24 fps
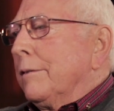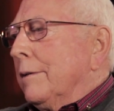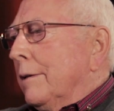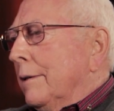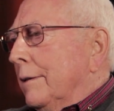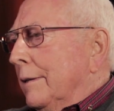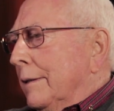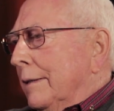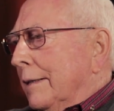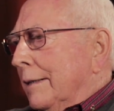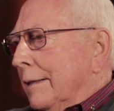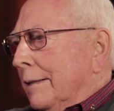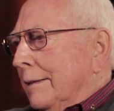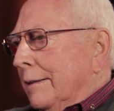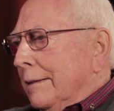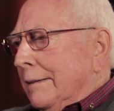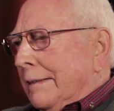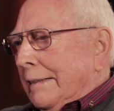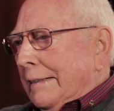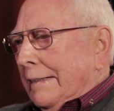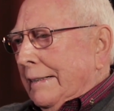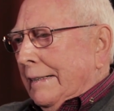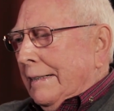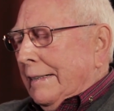fun.
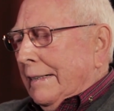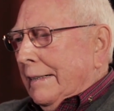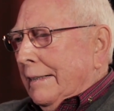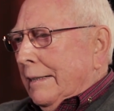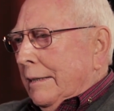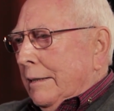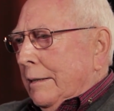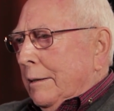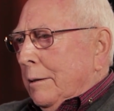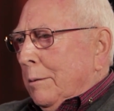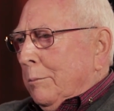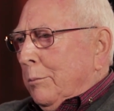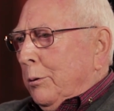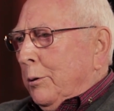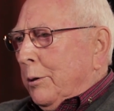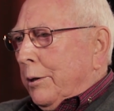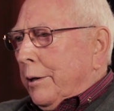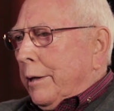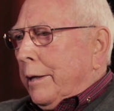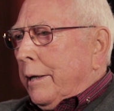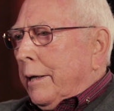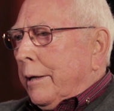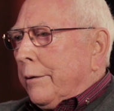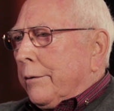
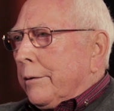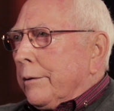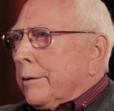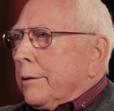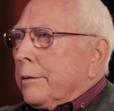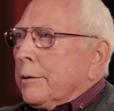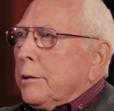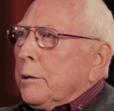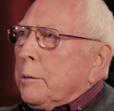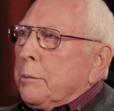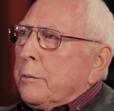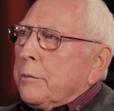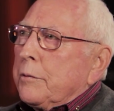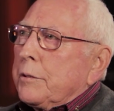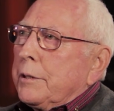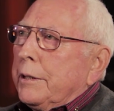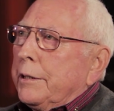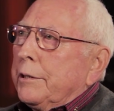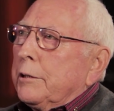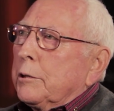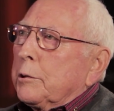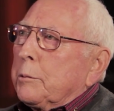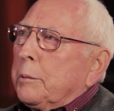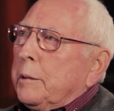Put together a group of
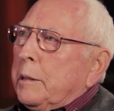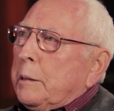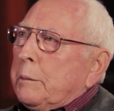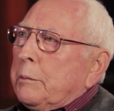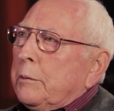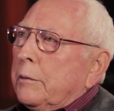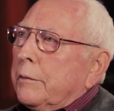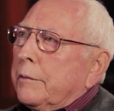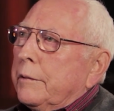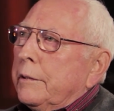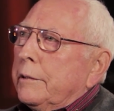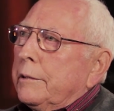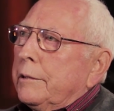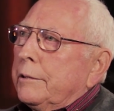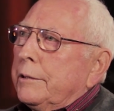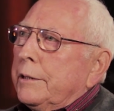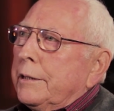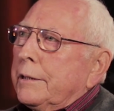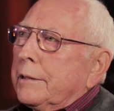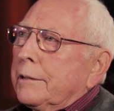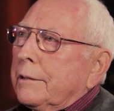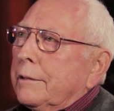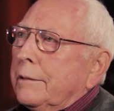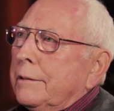salespeople that
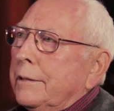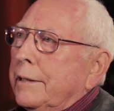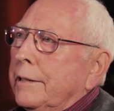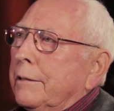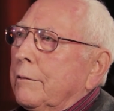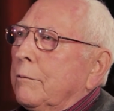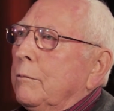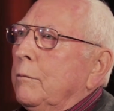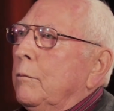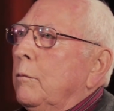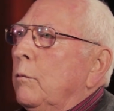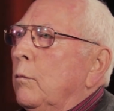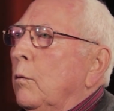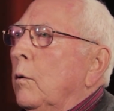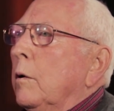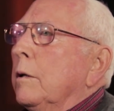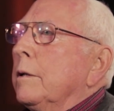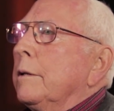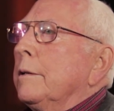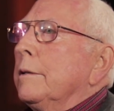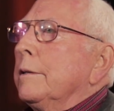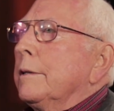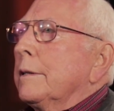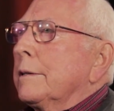just did
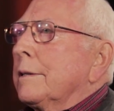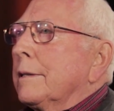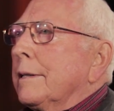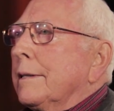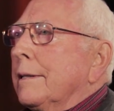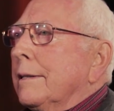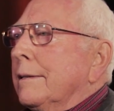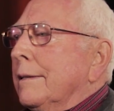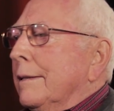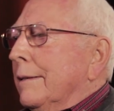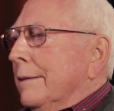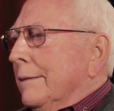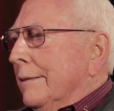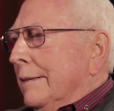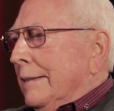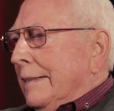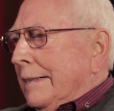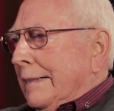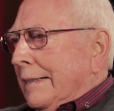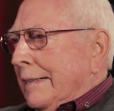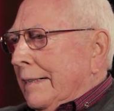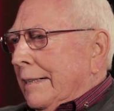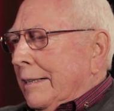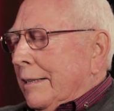wonders, and
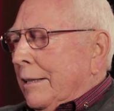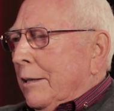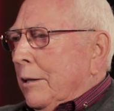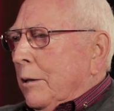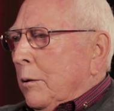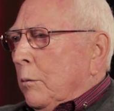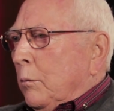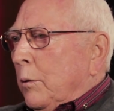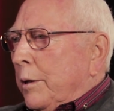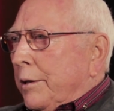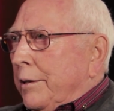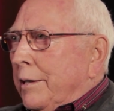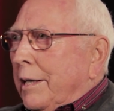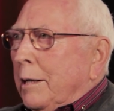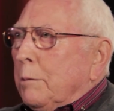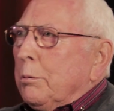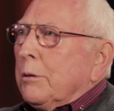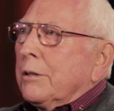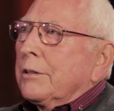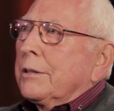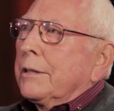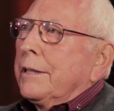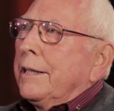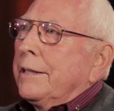we
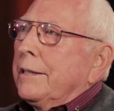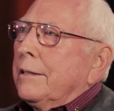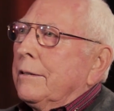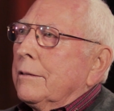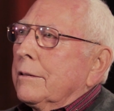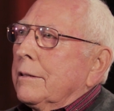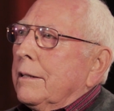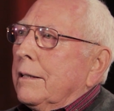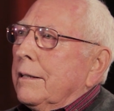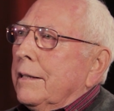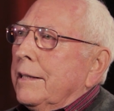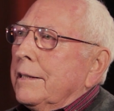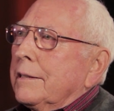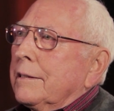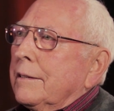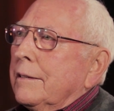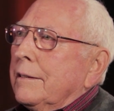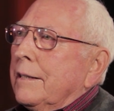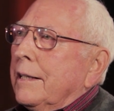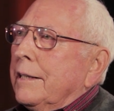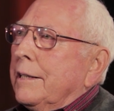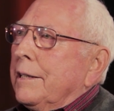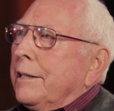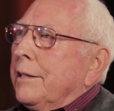doubled sales in less
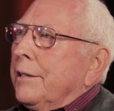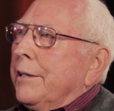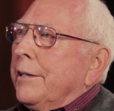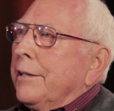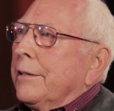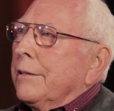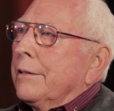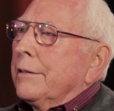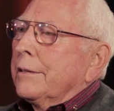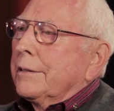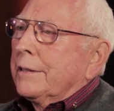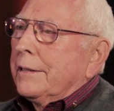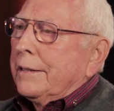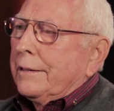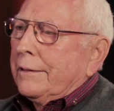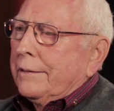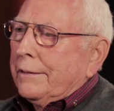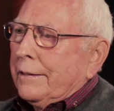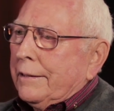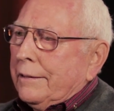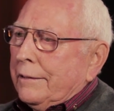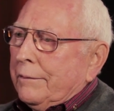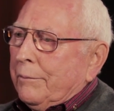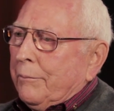than 8 years,
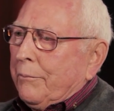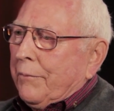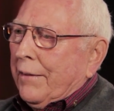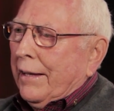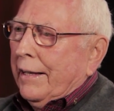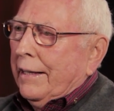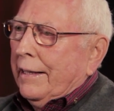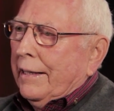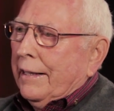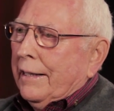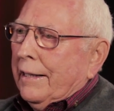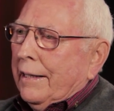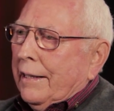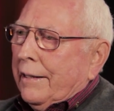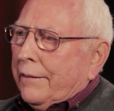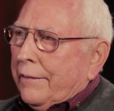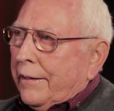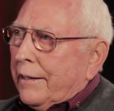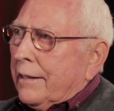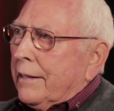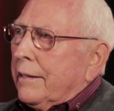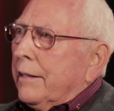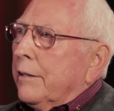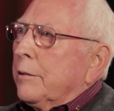and
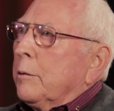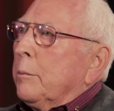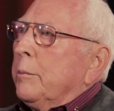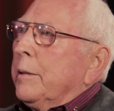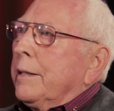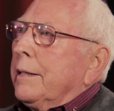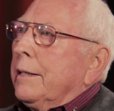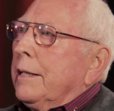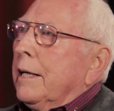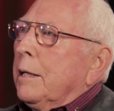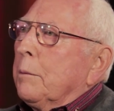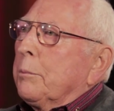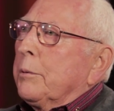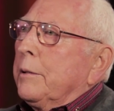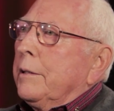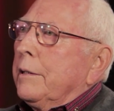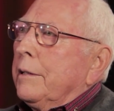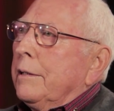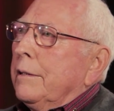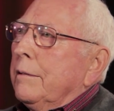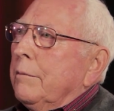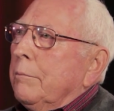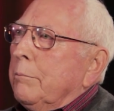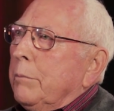then another big
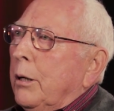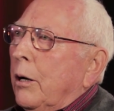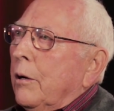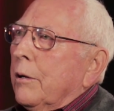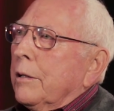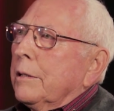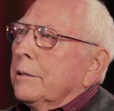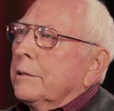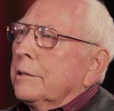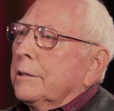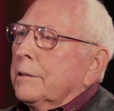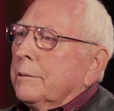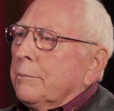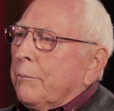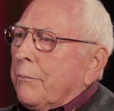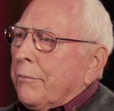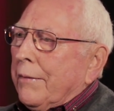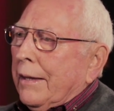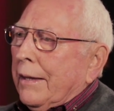company bought us